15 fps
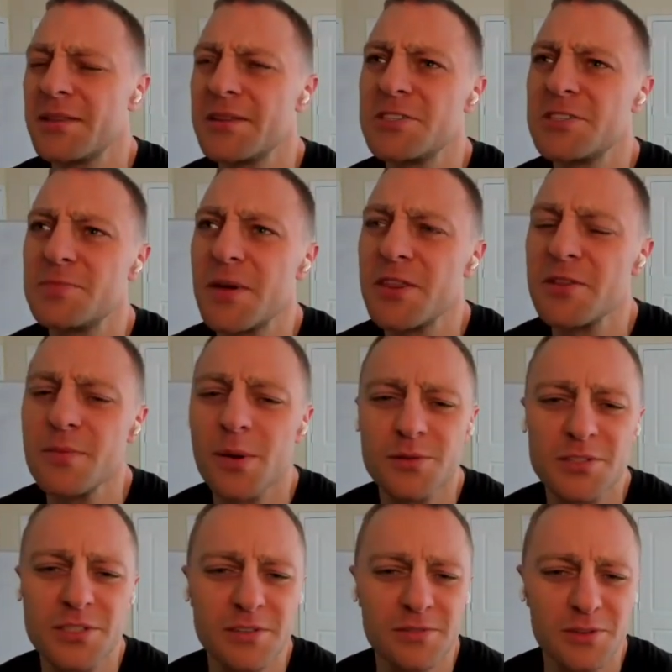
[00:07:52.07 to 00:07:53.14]
this has been the
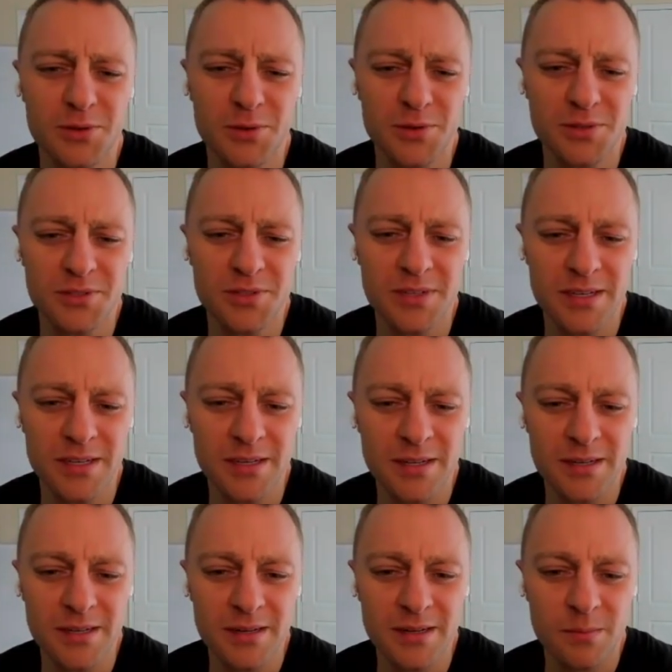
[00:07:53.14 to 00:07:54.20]
most difficult
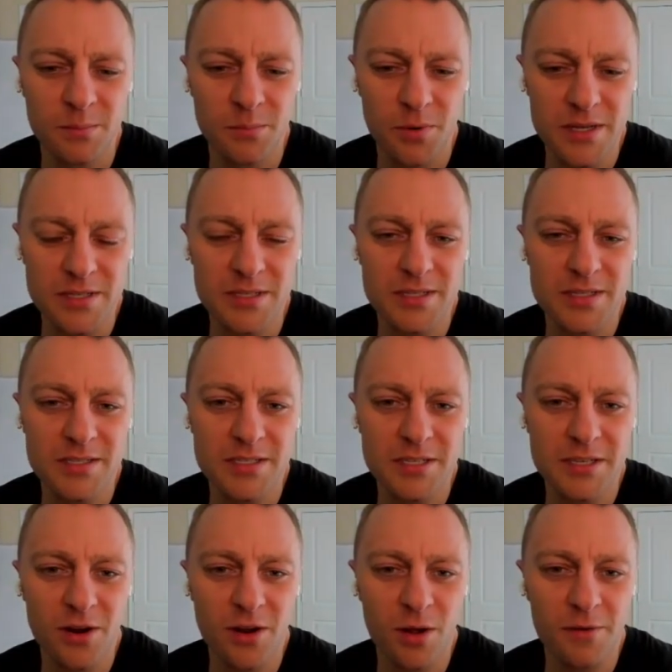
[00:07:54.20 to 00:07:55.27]

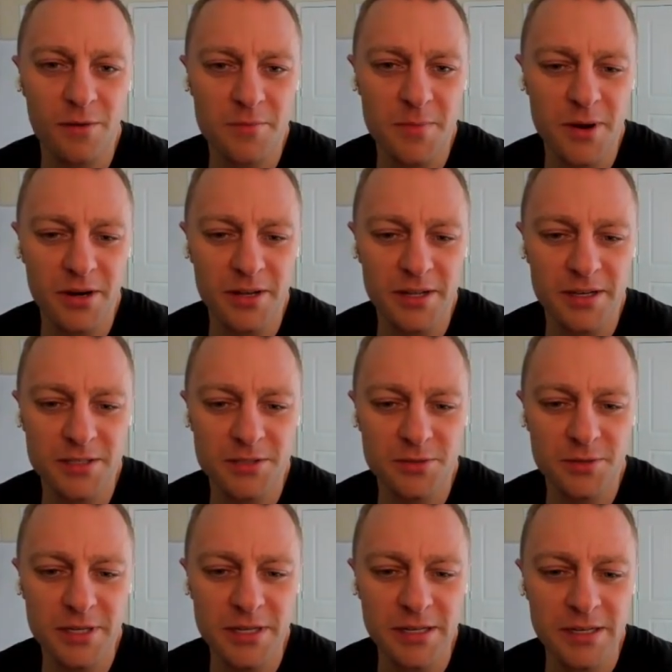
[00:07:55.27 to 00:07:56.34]
presidency in all of American
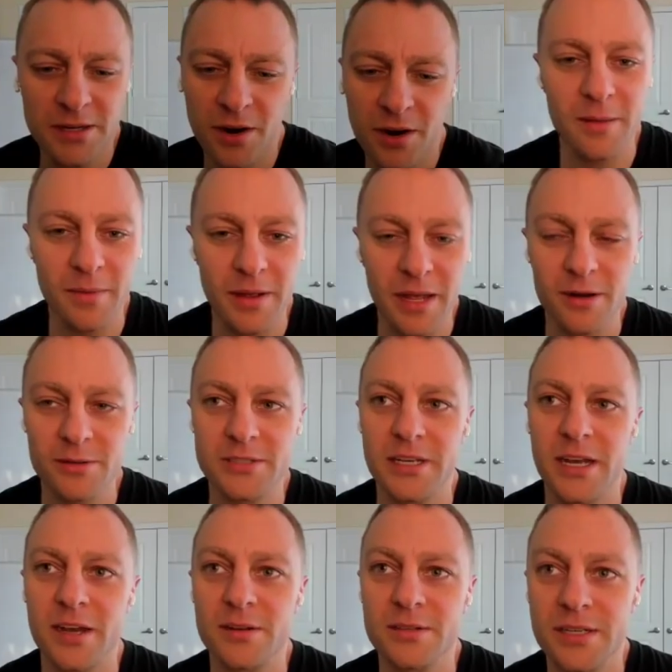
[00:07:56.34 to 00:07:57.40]
history. In my head, I was
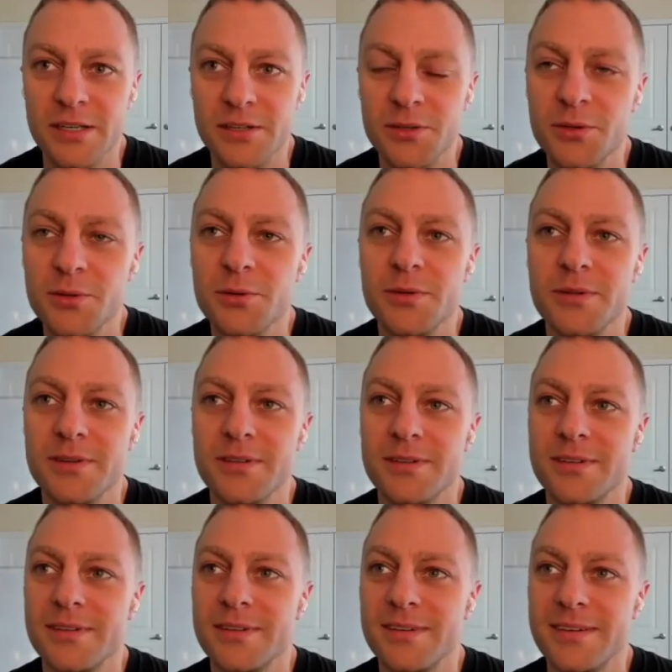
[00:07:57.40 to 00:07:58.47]
like, dude,
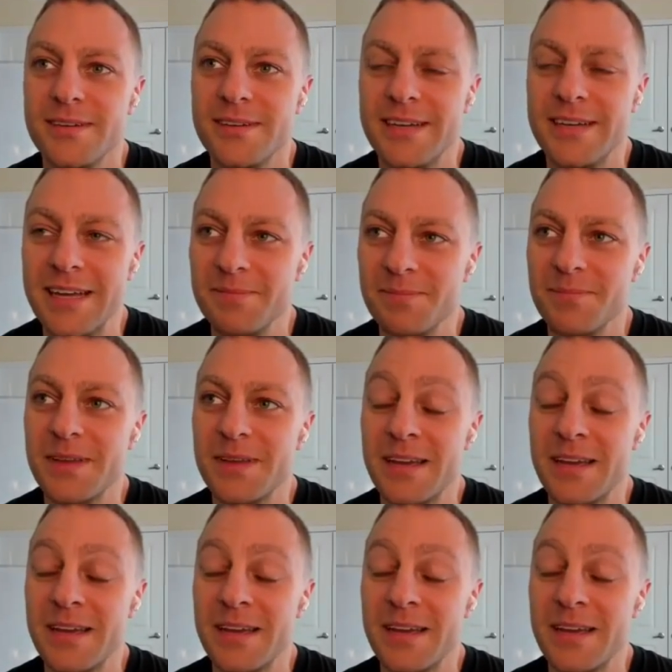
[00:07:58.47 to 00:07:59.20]
it,